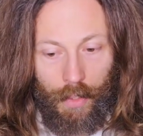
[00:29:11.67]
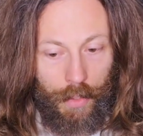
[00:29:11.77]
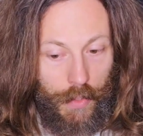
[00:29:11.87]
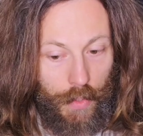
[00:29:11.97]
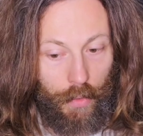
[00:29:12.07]

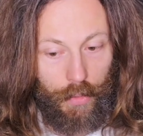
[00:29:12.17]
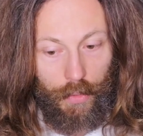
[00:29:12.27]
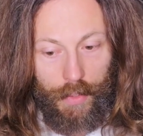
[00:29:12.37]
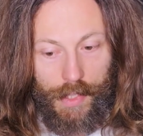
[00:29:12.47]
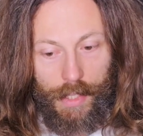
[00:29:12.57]
So
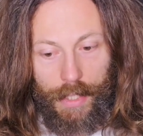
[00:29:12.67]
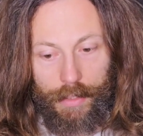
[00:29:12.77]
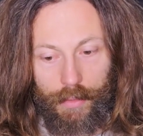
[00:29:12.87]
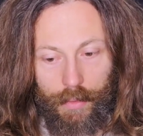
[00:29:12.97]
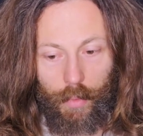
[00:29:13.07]
you could say
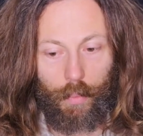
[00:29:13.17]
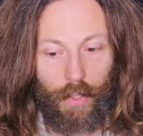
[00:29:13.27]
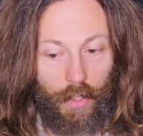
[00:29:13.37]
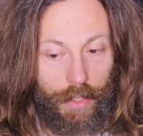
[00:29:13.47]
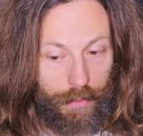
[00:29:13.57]
that when
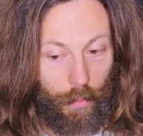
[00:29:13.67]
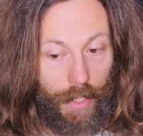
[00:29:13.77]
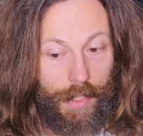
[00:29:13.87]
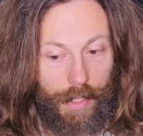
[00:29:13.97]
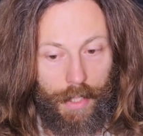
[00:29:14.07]
we look at the
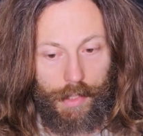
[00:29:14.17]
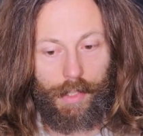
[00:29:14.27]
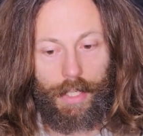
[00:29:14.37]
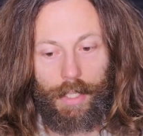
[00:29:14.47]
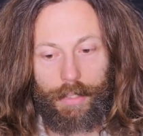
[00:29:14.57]
Renaissance
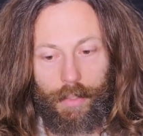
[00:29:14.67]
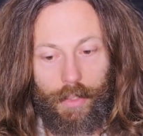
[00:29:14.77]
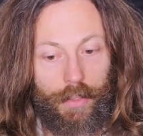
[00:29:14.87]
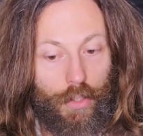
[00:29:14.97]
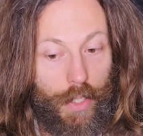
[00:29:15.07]
style now,
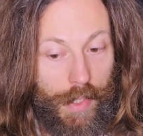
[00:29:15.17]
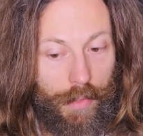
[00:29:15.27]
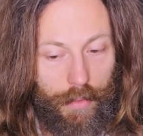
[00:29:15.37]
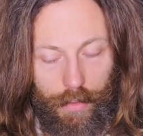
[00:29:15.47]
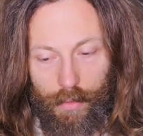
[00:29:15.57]
not
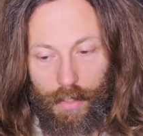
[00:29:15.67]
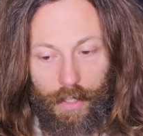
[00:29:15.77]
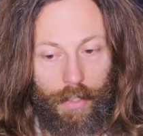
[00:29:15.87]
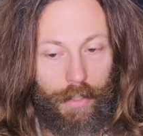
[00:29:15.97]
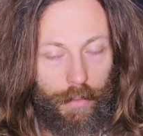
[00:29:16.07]
just
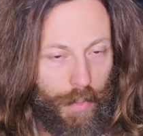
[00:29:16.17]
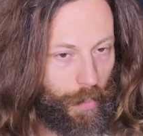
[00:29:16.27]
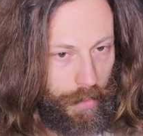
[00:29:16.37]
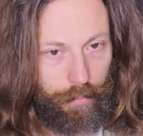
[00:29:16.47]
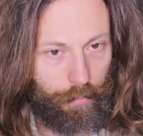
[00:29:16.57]
Leonardo's,
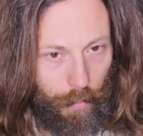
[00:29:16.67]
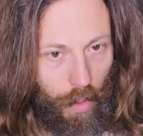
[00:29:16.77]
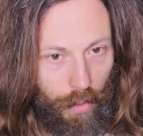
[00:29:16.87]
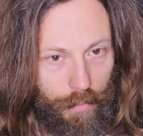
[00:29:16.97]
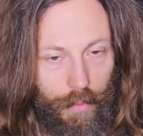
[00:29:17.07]
but
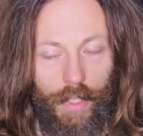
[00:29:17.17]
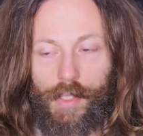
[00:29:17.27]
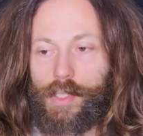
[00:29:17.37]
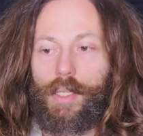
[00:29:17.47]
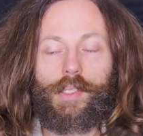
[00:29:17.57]
all of the
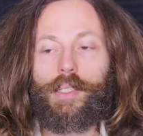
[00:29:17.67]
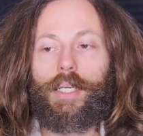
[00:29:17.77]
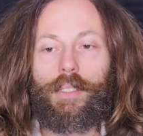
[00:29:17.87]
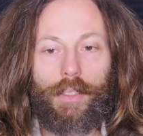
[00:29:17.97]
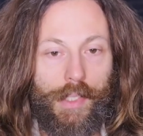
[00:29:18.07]
Renaissance
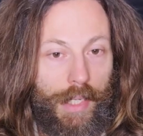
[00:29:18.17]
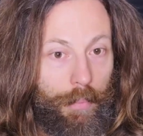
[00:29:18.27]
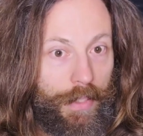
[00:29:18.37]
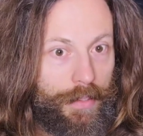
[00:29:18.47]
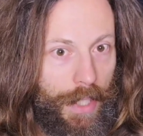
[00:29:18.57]
style, let's say
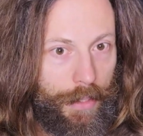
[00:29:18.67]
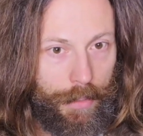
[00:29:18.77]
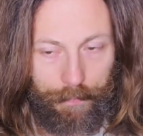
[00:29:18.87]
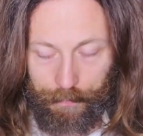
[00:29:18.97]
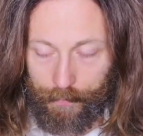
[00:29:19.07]

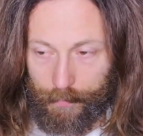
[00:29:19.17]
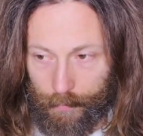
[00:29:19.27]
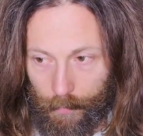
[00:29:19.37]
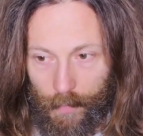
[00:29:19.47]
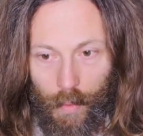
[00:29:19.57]
Mantegna,
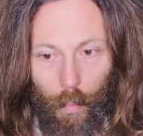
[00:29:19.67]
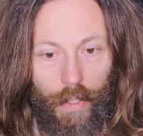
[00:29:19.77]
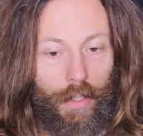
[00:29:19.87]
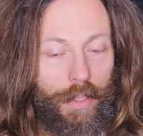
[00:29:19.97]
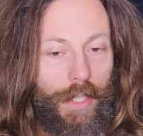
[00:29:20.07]

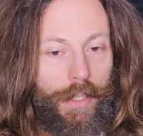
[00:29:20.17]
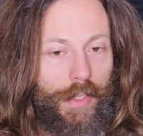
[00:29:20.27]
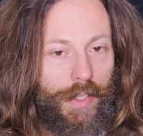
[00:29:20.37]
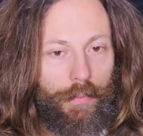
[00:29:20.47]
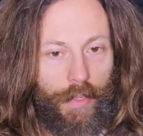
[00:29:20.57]
we are looking
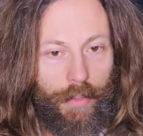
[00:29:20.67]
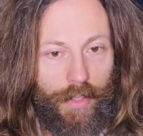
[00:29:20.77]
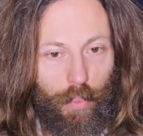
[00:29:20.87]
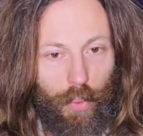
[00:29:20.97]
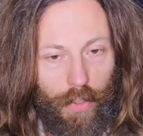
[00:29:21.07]
at some
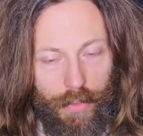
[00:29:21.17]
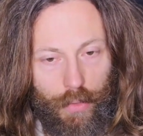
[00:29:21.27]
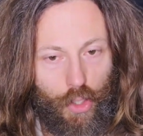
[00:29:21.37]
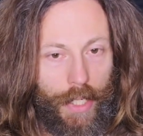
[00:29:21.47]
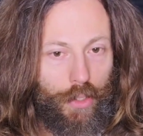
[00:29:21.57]
very
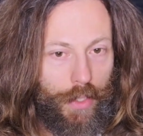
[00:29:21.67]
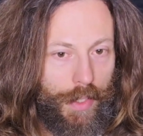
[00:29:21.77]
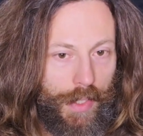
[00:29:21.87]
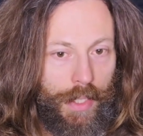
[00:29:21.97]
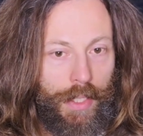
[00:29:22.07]
important
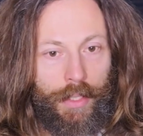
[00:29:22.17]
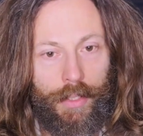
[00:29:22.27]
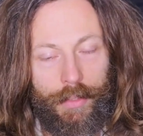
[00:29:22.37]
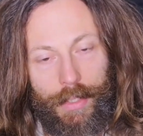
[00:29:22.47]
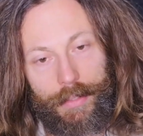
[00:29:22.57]
changes
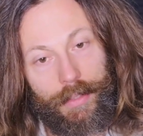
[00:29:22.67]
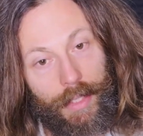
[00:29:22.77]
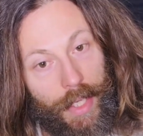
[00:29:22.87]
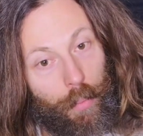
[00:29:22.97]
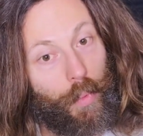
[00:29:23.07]
that
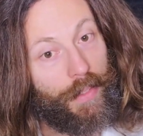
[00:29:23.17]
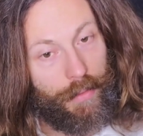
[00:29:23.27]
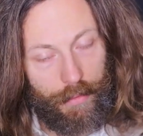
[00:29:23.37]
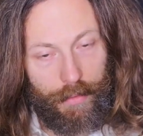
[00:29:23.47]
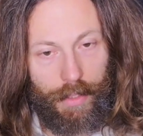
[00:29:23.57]
came
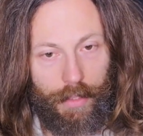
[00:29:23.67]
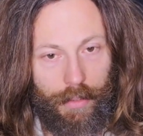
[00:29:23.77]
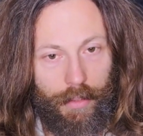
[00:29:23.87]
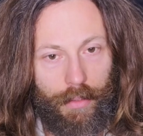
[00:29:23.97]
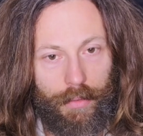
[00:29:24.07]
with it,
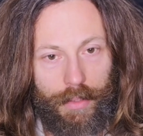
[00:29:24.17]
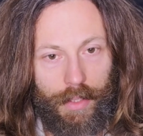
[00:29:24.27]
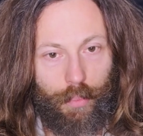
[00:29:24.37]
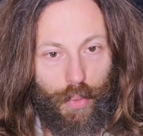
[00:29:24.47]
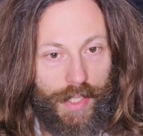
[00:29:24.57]

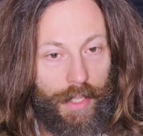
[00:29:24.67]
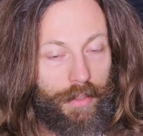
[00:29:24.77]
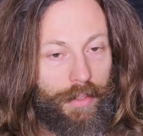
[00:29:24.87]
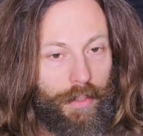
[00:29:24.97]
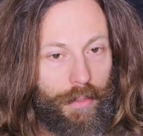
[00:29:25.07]
that
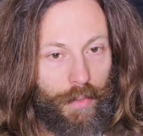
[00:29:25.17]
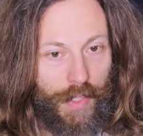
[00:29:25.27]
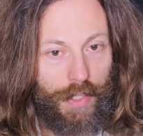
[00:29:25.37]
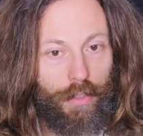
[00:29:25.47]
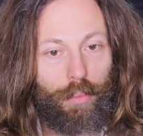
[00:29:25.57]
present a
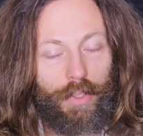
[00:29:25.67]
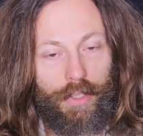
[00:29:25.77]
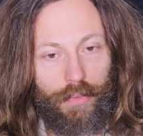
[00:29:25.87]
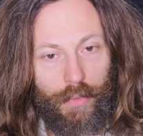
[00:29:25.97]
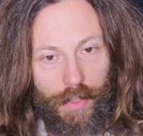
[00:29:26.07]
considerable
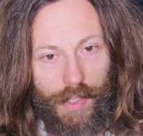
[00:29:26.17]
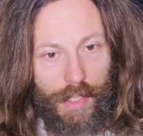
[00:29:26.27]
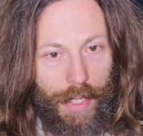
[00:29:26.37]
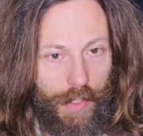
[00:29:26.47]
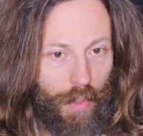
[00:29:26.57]

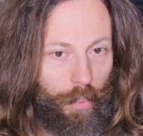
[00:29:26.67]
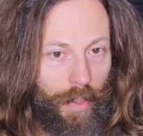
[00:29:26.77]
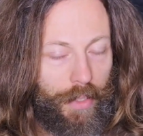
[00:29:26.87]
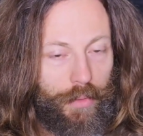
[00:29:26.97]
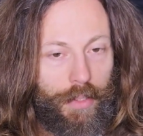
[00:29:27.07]
difference as
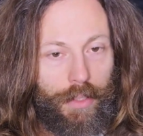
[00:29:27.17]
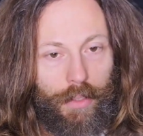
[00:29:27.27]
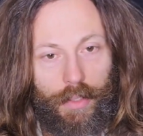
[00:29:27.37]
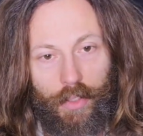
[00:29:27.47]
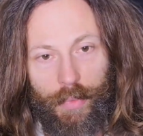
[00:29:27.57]
compared to the
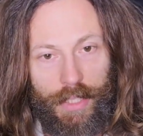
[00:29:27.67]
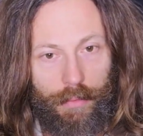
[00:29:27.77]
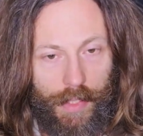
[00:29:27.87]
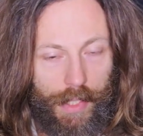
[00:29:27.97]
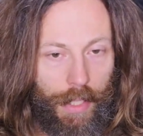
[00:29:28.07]
earlier
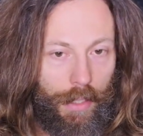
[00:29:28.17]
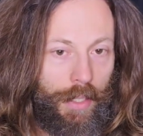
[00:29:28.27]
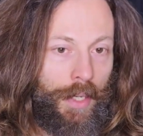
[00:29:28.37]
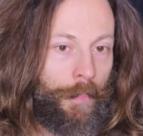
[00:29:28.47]
medieval style.